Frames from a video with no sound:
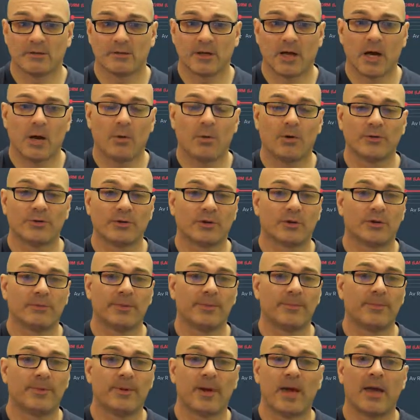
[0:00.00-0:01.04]
I wasn't going to
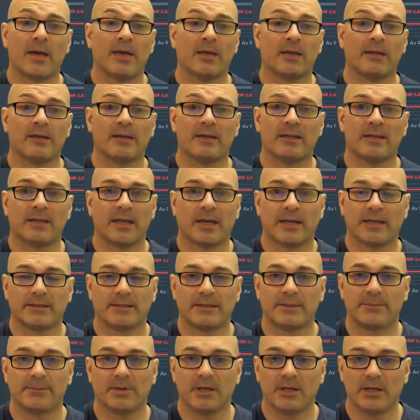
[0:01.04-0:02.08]
be paying
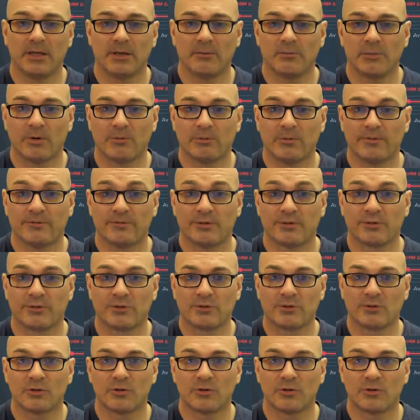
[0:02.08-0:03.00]
90 million when we've just